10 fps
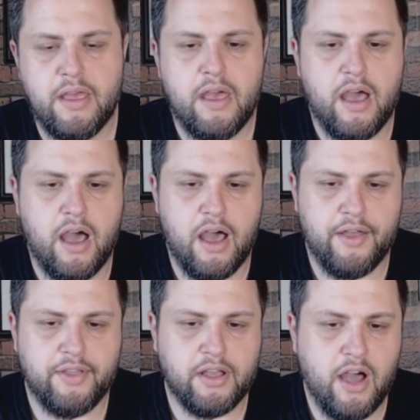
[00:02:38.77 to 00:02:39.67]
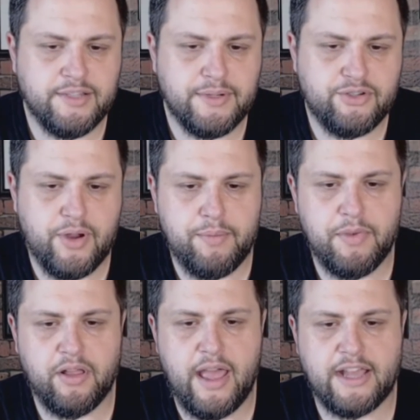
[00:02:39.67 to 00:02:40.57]
The Cosmic
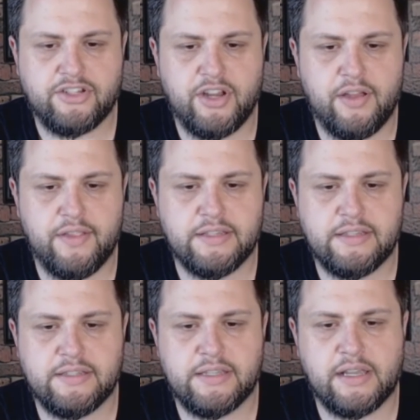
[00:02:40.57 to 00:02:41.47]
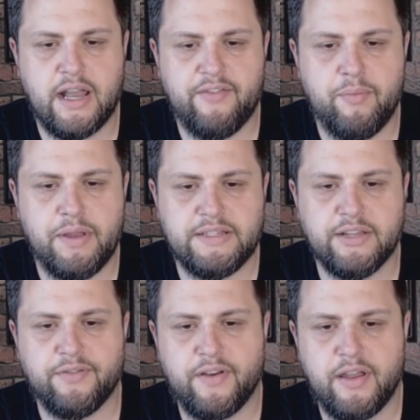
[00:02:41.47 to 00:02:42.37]
Treadmill actually on this is kind of a big deal
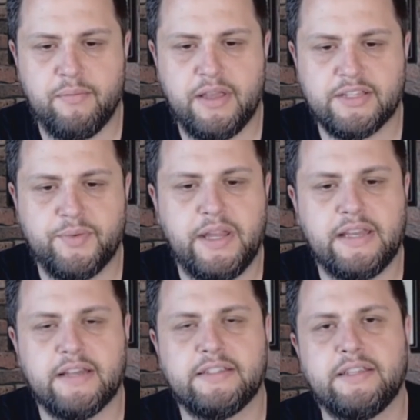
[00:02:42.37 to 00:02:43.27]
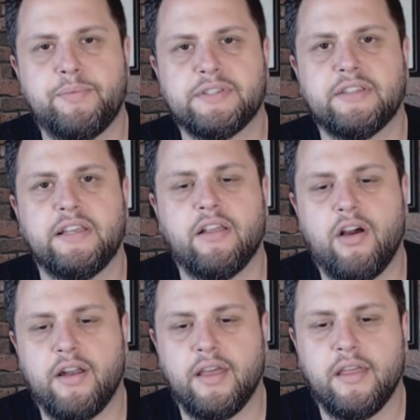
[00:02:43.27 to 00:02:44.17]
for him, because what he does is he puts Leela
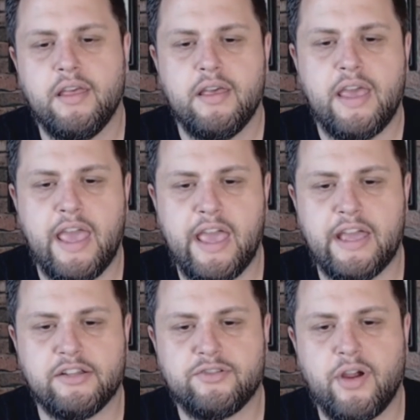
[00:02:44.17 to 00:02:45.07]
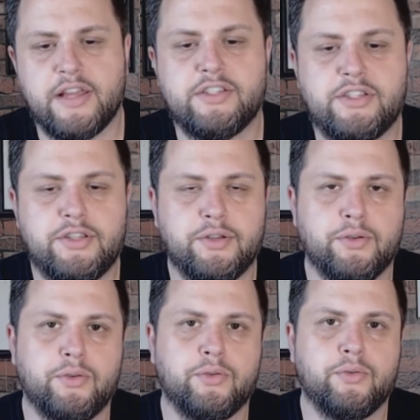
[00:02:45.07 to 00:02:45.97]
on it and tries
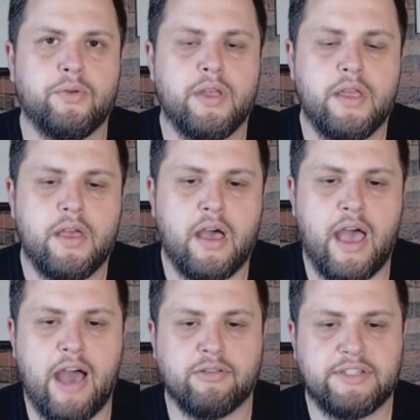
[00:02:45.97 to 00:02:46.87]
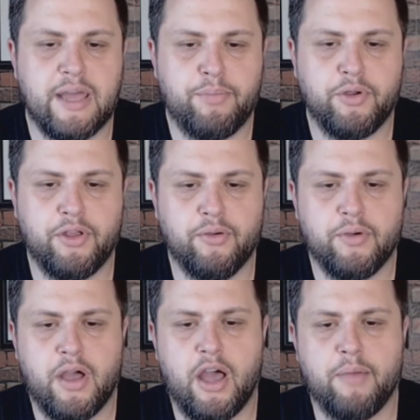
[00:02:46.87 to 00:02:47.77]
to out-tempo you
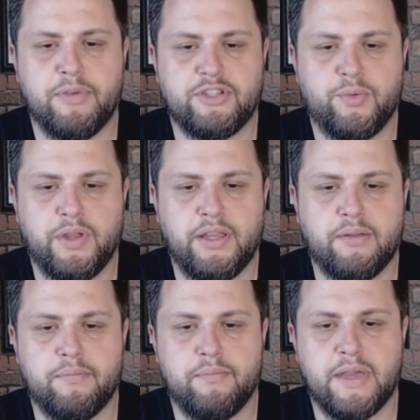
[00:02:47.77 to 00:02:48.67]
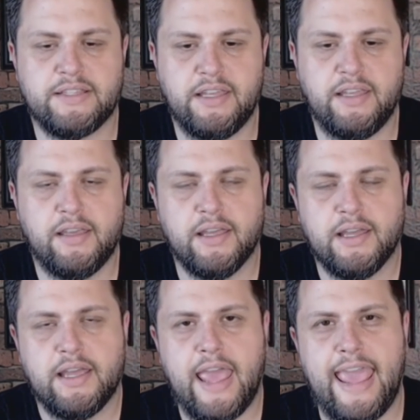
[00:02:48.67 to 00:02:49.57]
between Mixie
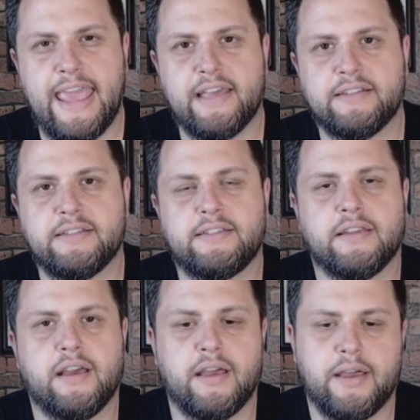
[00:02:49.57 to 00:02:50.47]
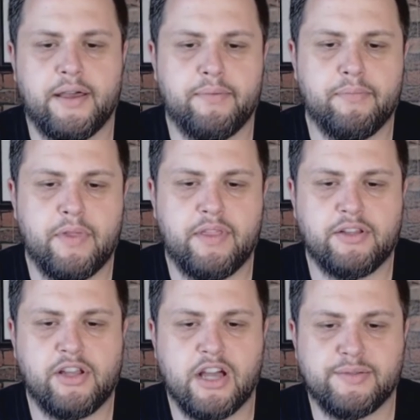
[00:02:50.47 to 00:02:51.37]
and the
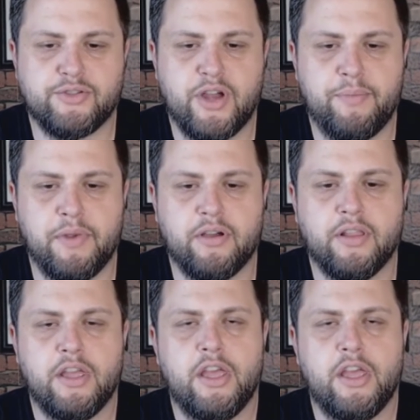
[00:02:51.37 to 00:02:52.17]
Cosmic Treadmill.